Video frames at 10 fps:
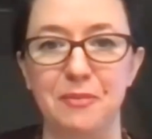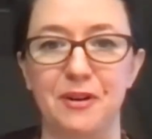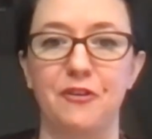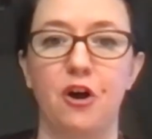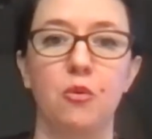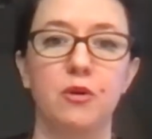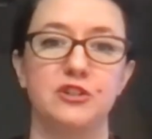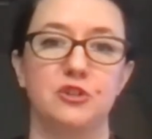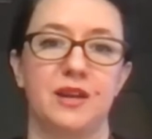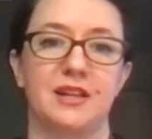But if all we're
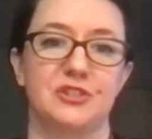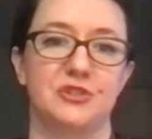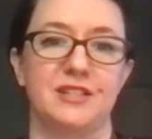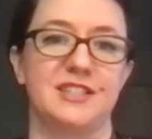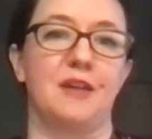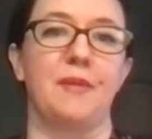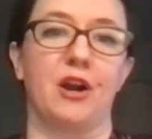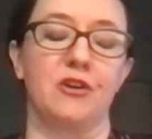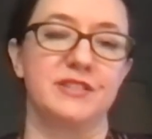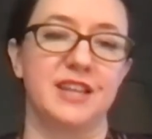doing is stressing about
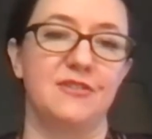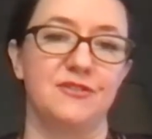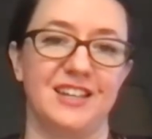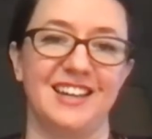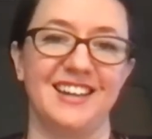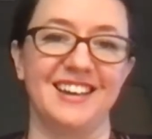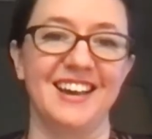our safety,